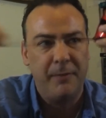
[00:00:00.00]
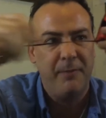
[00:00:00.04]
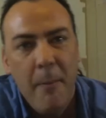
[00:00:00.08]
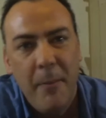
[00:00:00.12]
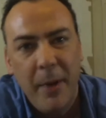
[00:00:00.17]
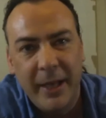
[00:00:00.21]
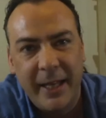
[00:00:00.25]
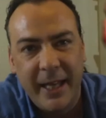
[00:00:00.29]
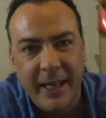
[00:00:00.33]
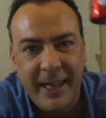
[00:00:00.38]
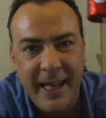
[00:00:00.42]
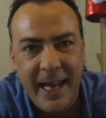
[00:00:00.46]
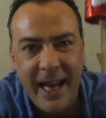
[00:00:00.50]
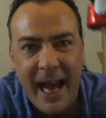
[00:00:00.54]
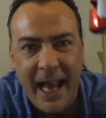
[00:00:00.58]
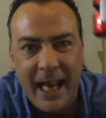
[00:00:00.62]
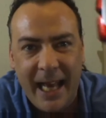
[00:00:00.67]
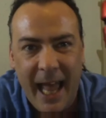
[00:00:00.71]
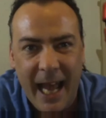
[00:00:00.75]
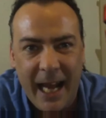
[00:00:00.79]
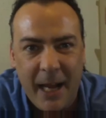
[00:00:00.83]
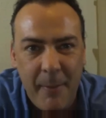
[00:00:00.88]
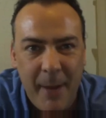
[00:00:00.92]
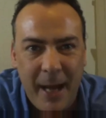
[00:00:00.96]
But the thing I
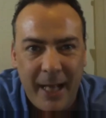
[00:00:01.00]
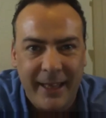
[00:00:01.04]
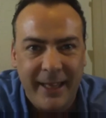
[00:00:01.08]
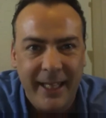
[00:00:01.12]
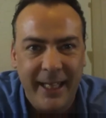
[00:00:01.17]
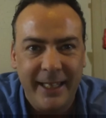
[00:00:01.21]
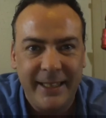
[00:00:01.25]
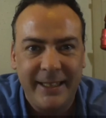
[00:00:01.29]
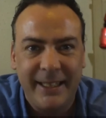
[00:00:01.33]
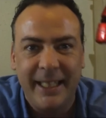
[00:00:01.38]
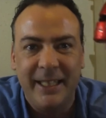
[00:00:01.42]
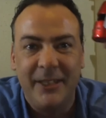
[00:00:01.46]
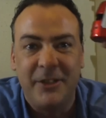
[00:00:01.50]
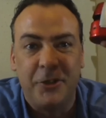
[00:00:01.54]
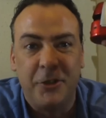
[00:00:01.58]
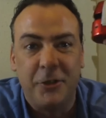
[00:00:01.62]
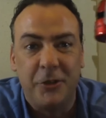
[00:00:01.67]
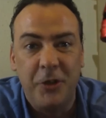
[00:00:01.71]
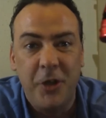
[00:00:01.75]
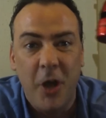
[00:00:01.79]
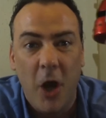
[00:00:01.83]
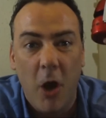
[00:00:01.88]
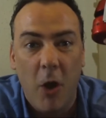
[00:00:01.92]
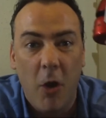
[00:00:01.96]
like about this is
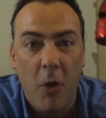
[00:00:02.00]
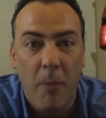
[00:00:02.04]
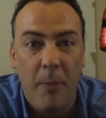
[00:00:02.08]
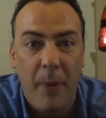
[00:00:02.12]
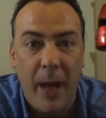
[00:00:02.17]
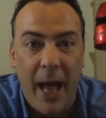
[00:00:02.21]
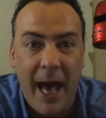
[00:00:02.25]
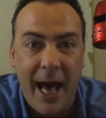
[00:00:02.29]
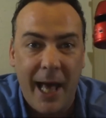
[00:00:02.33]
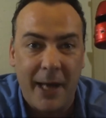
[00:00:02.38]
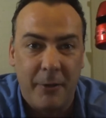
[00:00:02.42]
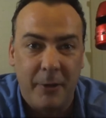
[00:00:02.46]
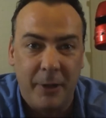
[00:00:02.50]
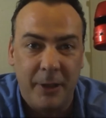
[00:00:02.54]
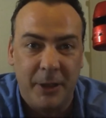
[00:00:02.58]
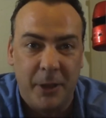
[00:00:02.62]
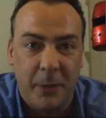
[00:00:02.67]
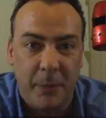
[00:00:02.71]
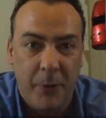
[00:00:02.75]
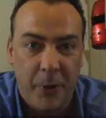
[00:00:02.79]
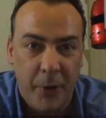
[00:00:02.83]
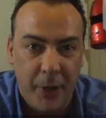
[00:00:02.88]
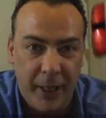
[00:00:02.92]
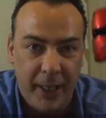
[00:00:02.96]
there's no batteries
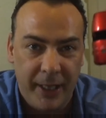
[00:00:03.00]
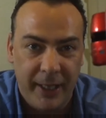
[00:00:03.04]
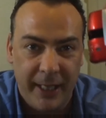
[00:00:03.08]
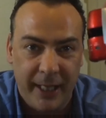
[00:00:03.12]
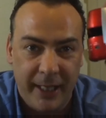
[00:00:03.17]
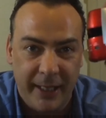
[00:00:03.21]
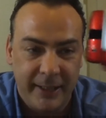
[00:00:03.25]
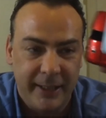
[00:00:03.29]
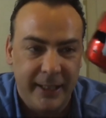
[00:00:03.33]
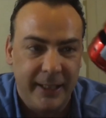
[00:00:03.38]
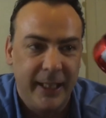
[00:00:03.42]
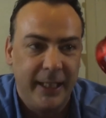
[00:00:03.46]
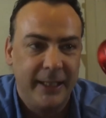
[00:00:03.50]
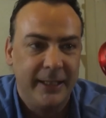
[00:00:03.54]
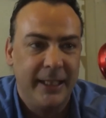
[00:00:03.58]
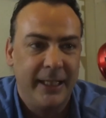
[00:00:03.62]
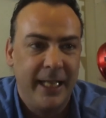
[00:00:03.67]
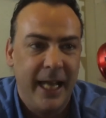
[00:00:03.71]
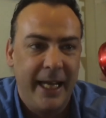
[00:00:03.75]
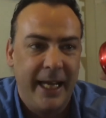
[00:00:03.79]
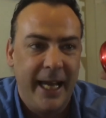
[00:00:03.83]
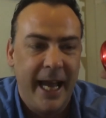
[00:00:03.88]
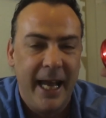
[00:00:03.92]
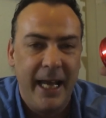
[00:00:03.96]
to put in this. It doesn't
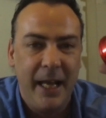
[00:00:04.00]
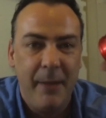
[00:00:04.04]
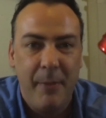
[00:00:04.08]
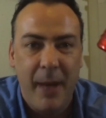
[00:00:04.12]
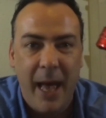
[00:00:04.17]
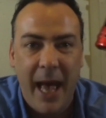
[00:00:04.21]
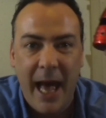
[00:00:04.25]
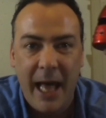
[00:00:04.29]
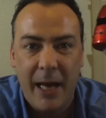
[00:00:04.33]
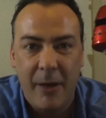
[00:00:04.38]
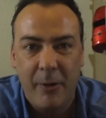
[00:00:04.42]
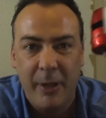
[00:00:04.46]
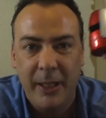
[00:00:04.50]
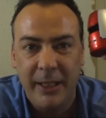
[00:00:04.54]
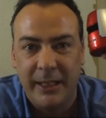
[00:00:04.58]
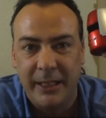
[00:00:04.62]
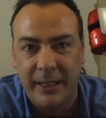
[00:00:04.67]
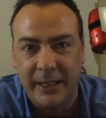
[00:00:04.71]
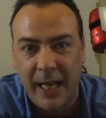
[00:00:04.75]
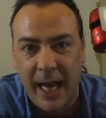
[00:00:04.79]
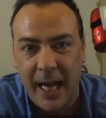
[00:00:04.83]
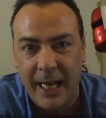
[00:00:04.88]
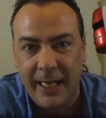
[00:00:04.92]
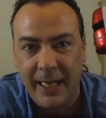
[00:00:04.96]
take any batteries.
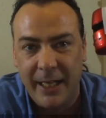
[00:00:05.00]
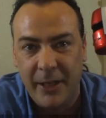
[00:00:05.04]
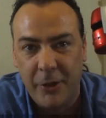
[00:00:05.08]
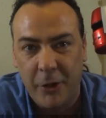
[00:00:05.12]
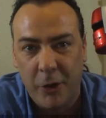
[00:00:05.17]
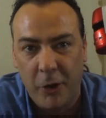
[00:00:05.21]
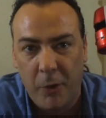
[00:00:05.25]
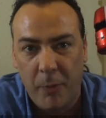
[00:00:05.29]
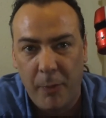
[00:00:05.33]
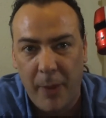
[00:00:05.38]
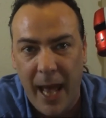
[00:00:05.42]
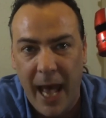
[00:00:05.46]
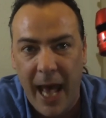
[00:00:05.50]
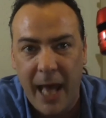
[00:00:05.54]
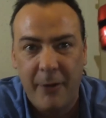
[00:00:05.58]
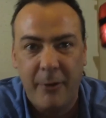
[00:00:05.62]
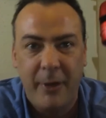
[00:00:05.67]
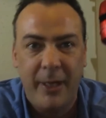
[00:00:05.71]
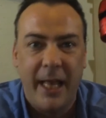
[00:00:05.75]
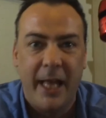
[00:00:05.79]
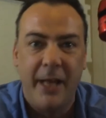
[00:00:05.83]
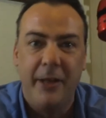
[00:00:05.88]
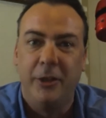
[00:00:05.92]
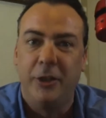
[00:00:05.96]
It's got an internal
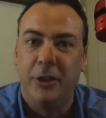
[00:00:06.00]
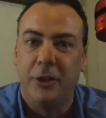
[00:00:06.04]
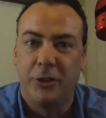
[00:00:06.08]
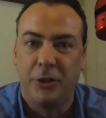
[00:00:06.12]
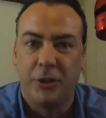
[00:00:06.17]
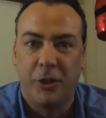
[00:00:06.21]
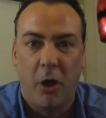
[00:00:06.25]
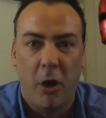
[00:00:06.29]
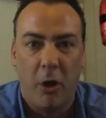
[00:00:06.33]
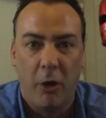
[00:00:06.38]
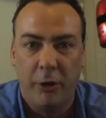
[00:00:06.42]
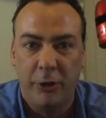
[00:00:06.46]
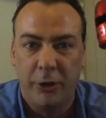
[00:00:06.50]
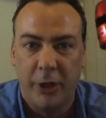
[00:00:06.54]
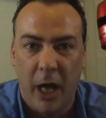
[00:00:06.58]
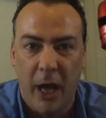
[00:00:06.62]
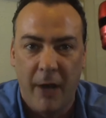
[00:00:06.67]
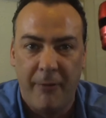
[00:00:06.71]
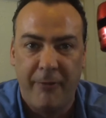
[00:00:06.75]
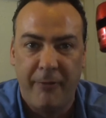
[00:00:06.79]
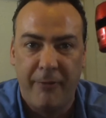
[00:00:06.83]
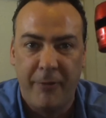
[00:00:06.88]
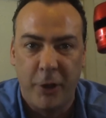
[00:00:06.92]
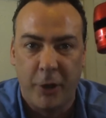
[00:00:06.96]
battery that you just charge
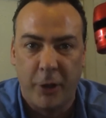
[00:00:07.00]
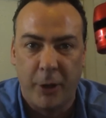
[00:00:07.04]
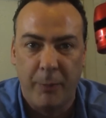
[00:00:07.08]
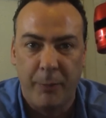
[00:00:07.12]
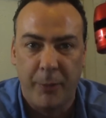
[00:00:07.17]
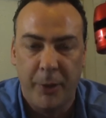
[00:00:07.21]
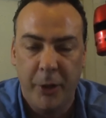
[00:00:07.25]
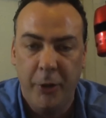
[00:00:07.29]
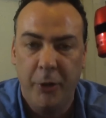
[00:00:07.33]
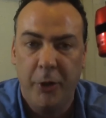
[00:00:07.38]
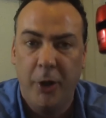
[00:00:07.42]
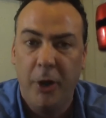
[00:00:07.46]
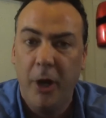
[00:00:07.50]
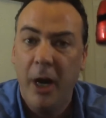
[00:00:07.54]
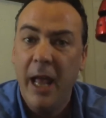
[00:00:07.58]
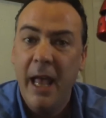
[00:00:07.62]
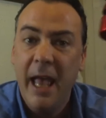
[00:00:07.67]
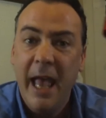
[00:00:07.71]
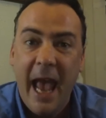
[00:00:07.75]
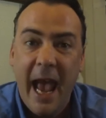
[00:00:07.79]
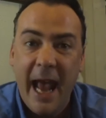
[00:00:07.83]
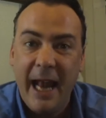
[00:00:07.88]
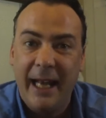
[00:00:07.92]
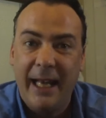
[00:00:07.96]
off of your computer,
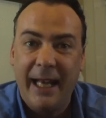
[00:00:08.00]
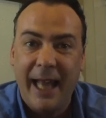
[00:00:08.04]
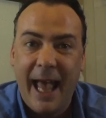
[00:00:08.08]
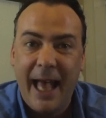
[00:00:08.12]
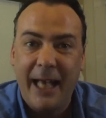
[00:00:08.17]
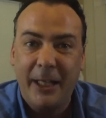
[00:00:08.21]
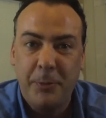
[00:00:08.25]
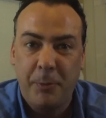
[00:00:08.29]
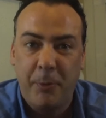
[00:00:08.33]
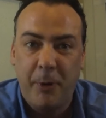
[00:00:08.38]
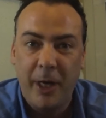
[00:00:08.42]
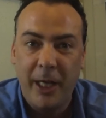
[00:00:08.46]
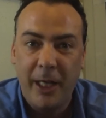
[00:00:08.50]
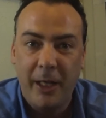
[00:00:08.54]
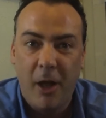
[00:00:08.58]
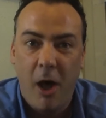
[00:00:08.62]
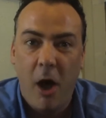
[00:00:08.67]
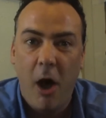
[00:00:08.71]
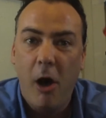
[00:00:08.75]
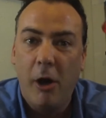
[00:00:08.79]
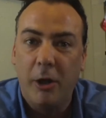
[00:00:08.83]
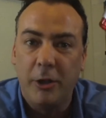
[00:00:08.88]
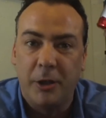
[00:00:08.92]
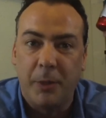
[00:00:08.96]
and it lasts pretty
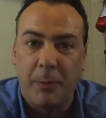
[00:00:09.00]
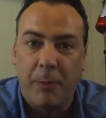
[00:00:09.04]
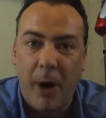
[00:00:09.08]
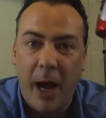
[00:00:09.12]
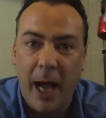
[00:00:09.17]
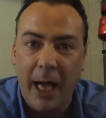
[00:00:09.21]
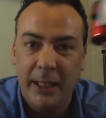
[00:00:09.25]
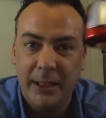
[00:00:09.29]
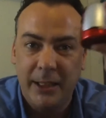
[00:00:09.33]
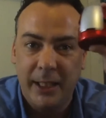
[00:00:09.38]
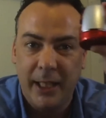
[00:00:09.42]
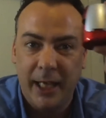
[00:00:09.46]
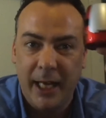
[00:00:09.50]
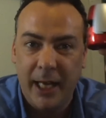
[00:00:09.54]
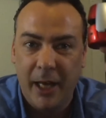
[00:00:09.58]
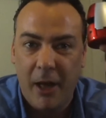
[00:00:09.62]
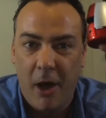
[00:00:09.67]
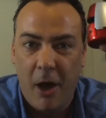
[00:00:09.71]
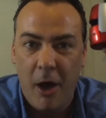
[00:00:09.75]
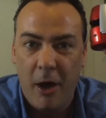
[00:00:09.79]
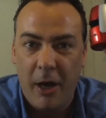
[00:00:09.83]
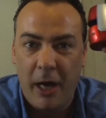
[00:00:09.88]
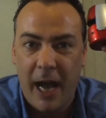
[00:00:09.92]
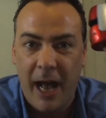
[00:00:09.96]
long, surprisingly
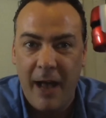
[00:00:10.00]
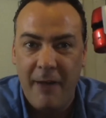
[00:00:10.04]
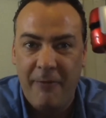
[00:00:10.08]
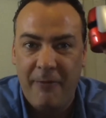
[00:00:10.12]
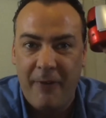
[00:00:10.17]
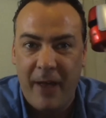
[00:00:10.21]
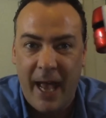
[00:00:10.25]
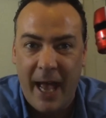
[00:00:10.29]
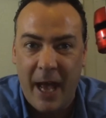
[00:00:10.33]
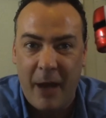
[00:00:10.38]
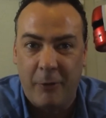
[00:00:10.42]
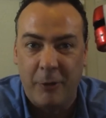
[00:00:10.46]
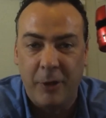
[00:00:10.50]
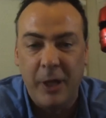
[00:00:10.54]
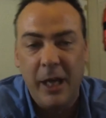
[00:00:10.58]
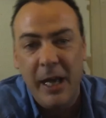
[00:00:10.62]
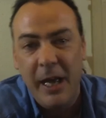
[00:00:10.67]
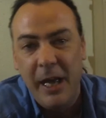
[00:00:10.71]
long, I found.